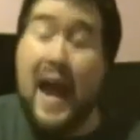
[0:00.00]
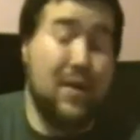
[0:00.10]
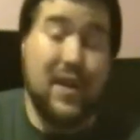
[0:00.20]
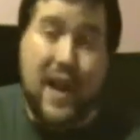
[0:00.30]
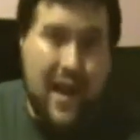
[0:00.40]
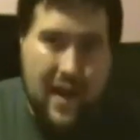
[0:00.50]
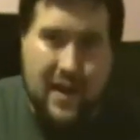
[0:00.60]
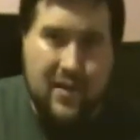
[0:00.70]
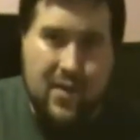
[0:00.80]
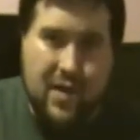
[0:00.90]
I really
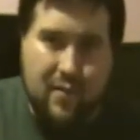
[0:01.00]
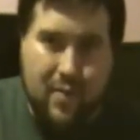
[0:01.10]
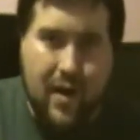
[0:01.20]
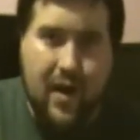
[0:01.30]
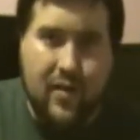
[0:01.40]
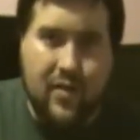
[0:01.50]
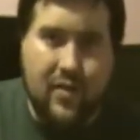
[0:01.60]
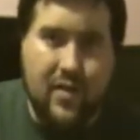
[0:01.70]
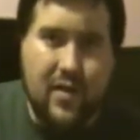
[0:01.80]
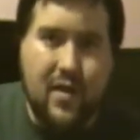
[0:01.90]
cannot give it enough
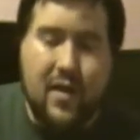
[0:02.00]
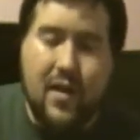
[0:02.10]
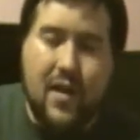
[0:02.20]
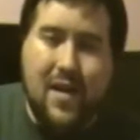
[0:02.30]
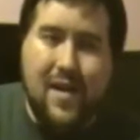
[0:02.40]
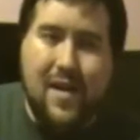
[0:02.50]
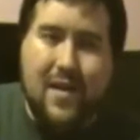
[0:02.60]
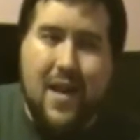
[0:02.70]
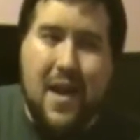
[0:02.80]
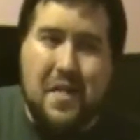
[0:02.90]
praise.
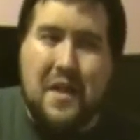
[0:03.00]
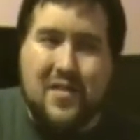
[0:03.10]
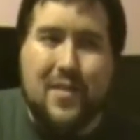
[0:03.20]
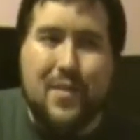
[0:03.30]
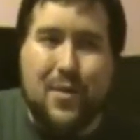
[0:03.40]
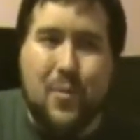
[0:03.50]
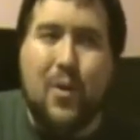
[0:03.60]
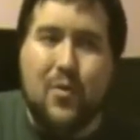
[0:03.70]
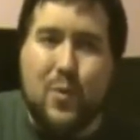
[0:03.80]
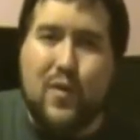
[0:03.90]
And I think it's going to be
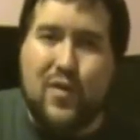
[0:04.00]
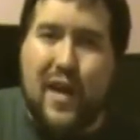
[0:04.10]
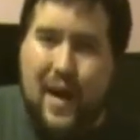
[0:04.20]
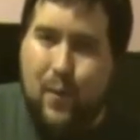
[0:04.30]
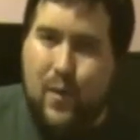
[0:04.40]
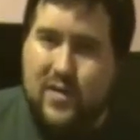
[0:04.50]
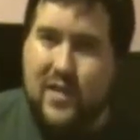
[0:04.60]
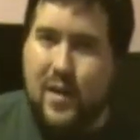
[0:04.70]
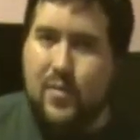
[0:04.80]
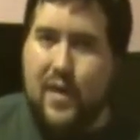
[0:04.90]
one of those movies that
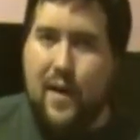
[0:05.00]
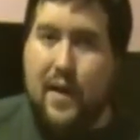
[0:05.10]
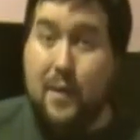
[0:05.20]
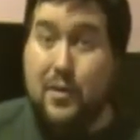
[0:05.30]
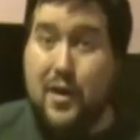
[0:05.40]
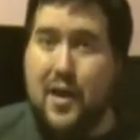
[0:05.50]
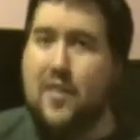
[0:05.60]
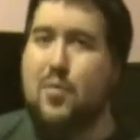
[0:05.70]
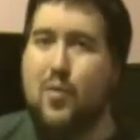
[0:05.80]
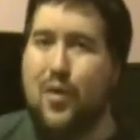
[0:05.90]
once it comes out, I'm going to
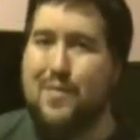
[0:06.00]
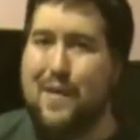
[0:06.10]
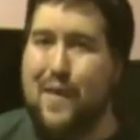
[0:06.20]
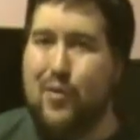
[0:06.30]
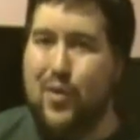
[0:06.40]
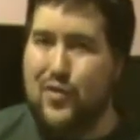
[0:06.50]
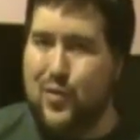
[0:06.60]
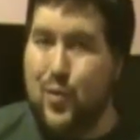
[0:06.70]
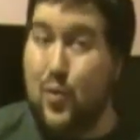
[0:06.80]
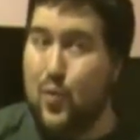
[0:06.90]
get this. It's going to be one of my favorite ones
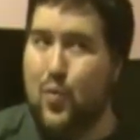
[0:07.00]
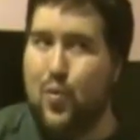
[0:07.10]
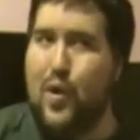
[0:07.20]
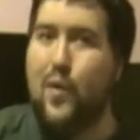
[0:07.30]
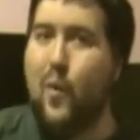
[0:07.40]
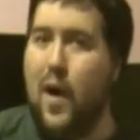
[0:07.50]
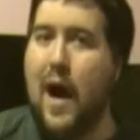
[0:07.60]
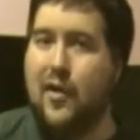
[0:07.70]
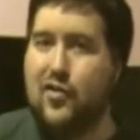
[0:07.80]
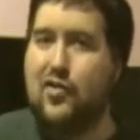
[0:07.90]
to
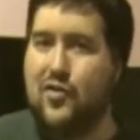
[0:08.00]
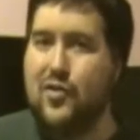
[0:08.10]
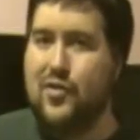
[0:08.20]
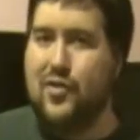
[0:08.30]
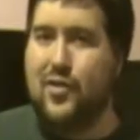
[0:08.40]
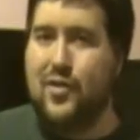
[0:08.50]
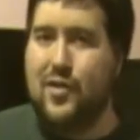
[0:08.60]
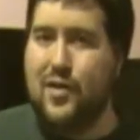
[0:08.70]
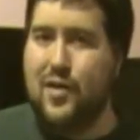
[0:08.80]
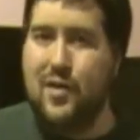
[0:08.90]
rewatch
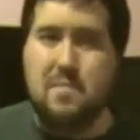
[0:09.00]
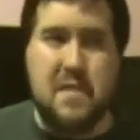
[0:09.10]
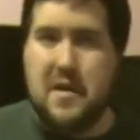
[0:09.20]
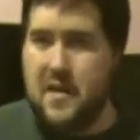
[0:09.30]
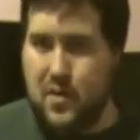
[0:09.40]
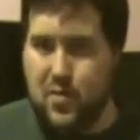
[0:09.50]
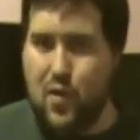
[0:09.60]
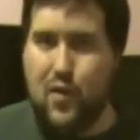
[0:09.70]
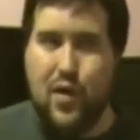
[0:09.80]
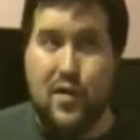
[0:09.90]
many times
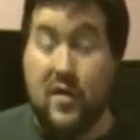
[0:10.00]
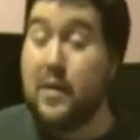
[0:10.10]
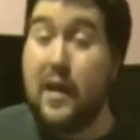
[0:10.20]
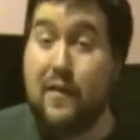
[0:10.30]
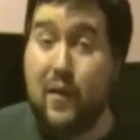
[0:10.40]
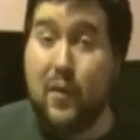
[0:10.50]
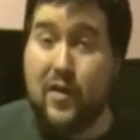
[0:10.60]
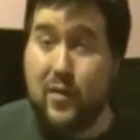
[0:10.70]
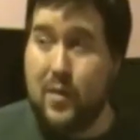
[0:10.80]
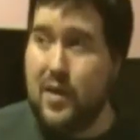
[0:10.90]
over. And something I have fun
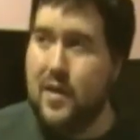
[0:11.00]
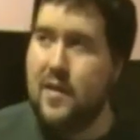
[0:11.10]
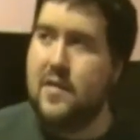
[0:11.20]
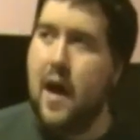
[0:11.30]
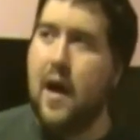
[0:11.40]
watching with my kids.